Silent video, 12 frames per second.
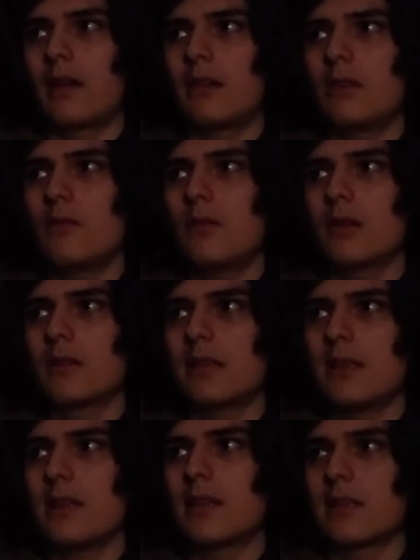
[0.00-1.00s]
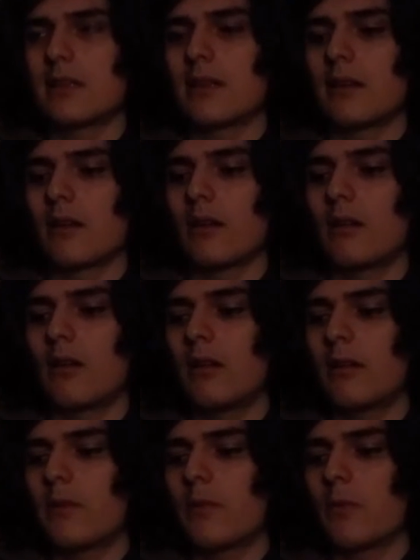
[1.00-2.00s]
you can see this in all
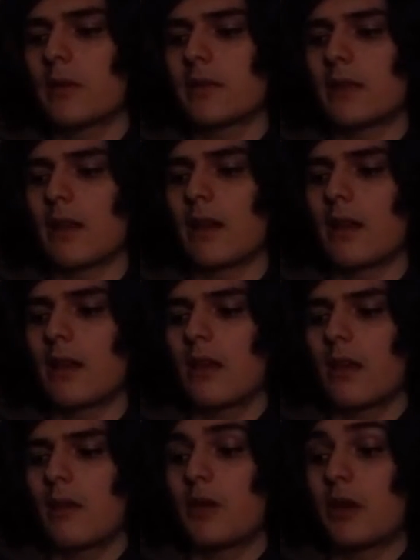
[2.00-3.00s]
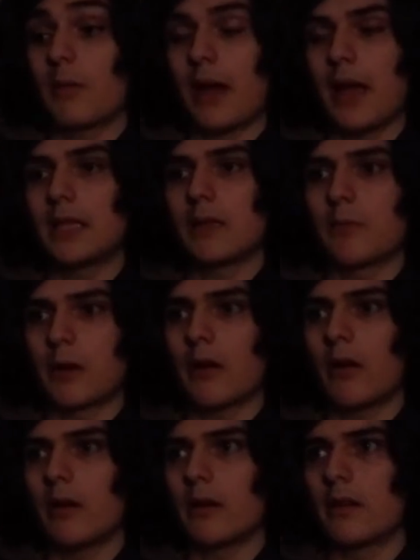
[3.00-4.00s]
of the works that become highly
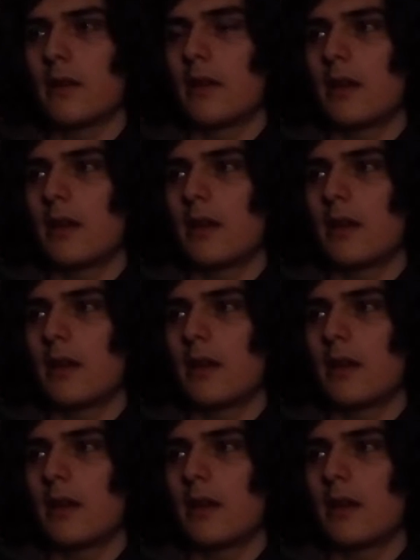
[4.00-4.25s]
regarded,